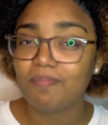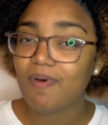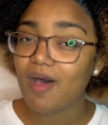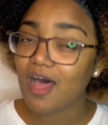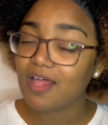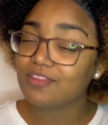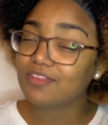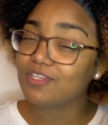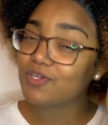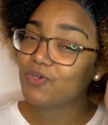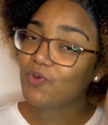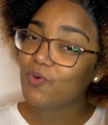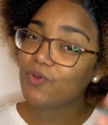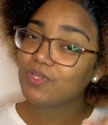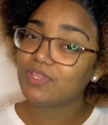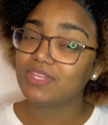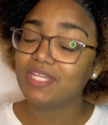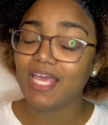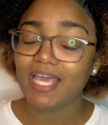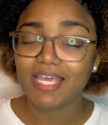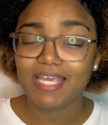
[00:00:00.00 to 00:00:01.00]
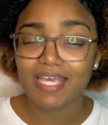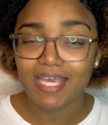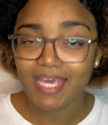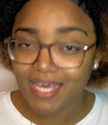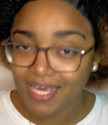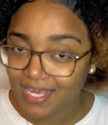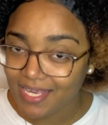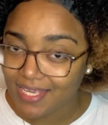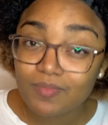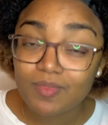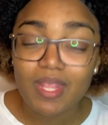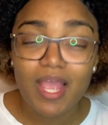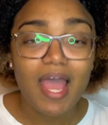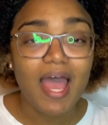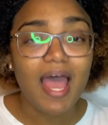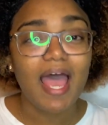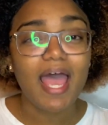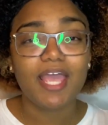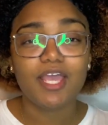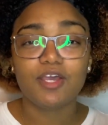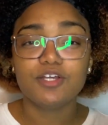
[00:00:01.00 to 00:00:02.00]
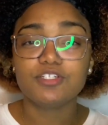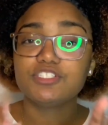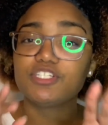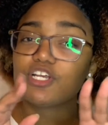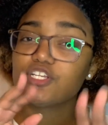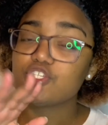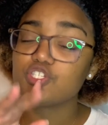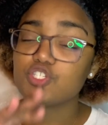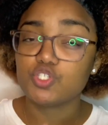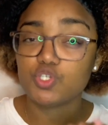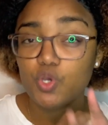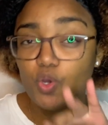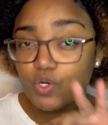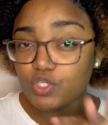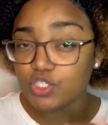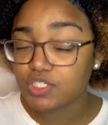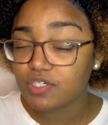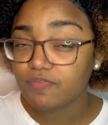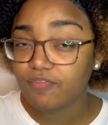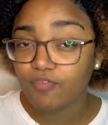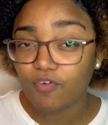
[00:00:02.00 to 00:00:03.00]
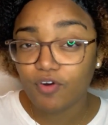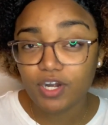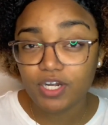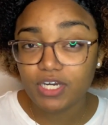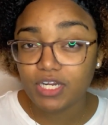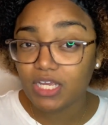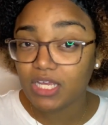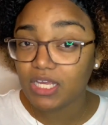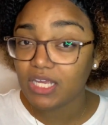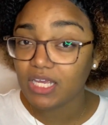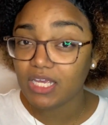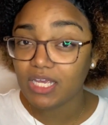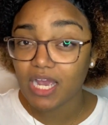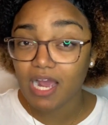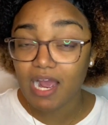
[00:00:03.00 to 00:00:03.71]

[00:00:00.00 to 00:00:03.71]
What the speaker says: But the good thing is, I could just search for the